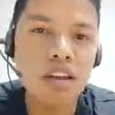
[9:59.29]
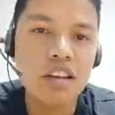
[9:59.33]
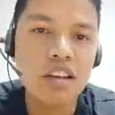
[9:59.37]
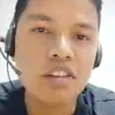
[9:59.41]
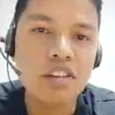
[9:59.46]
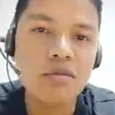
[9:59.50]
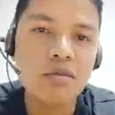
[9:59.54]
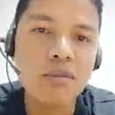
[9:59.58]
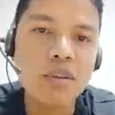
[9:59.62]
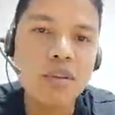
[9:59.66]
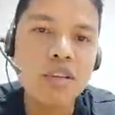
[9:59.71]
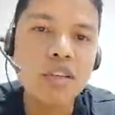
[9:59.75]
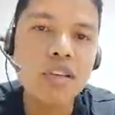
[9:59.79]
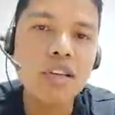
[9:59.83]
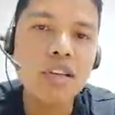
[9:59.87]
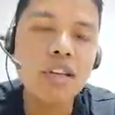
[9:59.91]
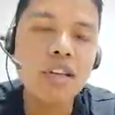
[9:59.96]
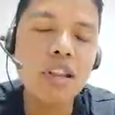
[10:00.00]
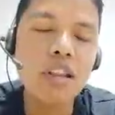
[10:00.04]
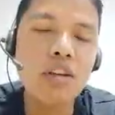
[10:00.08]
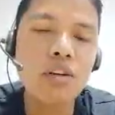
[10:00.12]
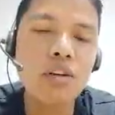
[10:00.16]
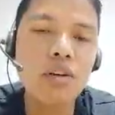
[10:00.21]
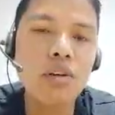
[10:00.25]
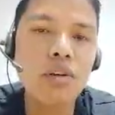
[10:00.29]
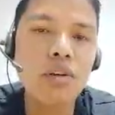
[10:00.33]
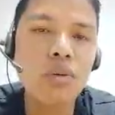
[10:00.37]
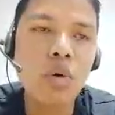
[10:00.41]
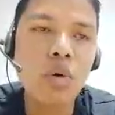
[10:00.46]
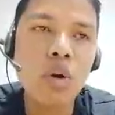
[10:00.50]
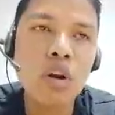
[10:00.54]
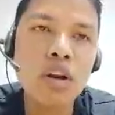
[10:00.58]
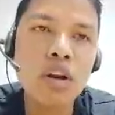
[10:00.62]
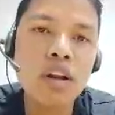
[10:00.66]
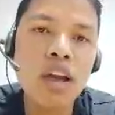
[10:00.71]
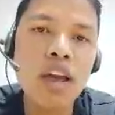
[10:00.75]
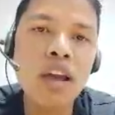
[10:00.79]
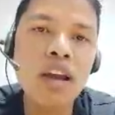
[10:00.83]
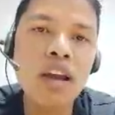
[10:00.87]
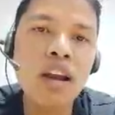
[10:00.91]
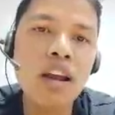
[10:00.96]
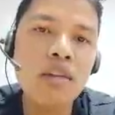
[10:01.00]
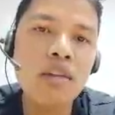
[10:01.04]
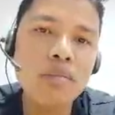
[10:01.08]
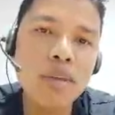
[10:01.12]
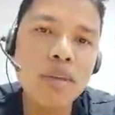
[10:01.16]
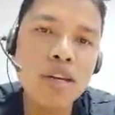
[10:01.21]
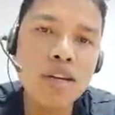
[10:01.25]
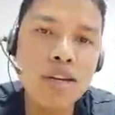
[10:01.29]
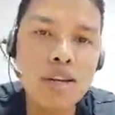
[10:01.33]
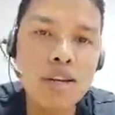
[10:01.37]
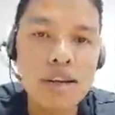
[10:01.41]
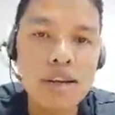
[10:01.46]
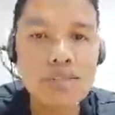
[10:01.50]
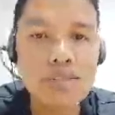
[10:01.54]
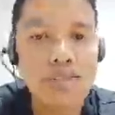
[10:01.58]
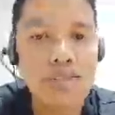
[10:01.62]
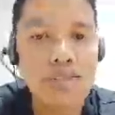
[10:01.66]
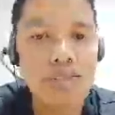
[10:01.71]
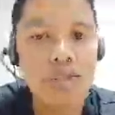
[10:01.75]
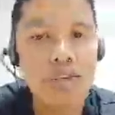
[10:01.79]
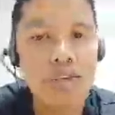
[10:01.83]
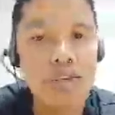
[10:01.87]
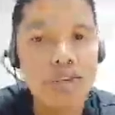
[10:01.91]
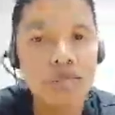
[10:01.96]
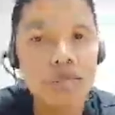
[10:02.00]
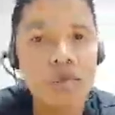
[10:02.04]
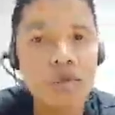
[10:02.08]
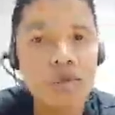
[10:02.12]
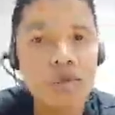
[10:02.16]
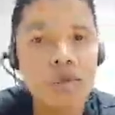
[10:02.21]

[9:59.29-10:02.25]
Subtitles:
Especially the old tiger are bit danger for human,